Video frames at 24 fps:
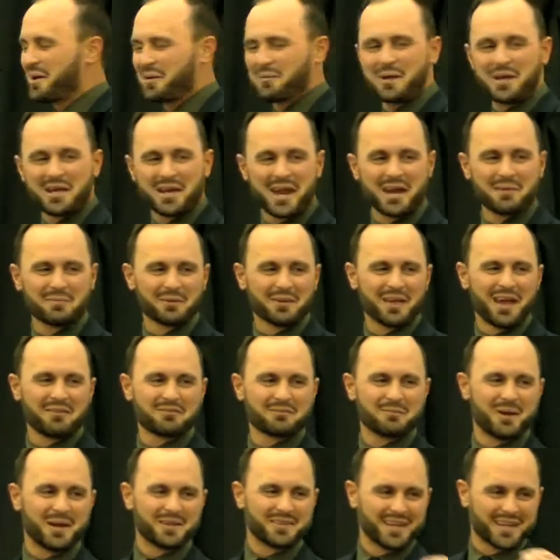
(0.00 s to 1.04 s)
we and Amber laughed
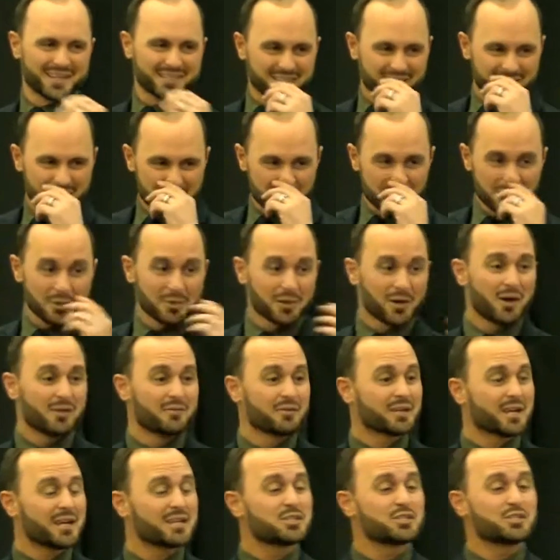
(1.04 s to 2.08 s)
about that, because I said, "You know, go on
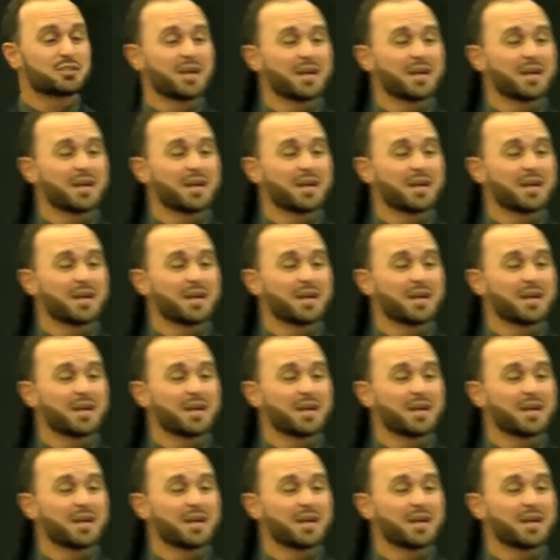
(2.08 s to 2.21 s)
vacation,